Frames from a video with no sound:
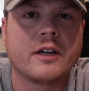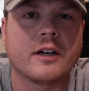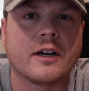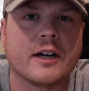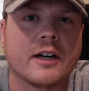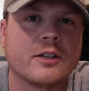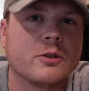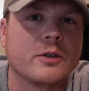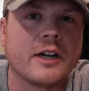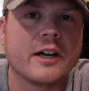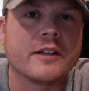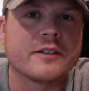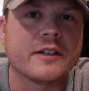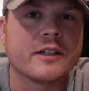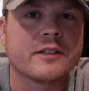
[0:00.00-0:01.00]
Alright, you
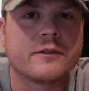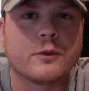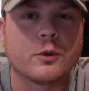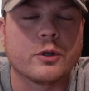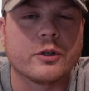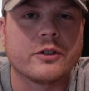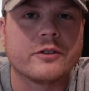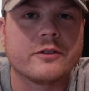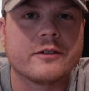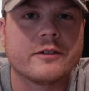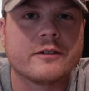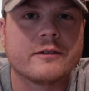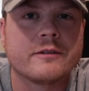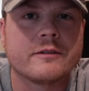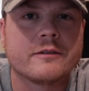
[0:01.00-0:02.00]
guys asked for it,
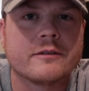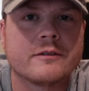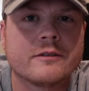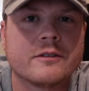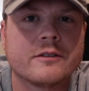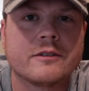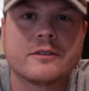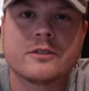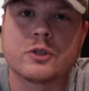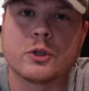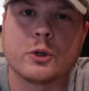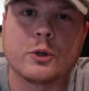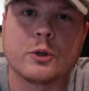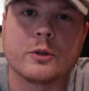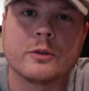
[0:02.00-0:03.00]

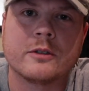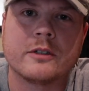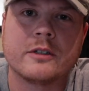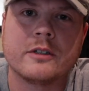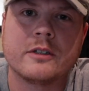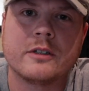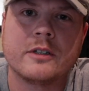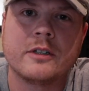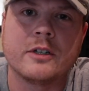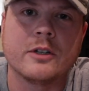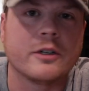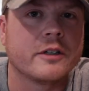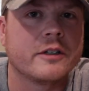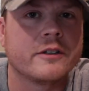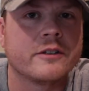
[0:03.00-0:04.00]
so
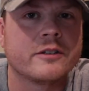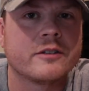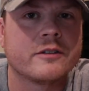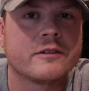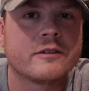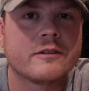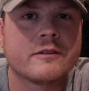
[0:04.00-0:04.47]
here it is.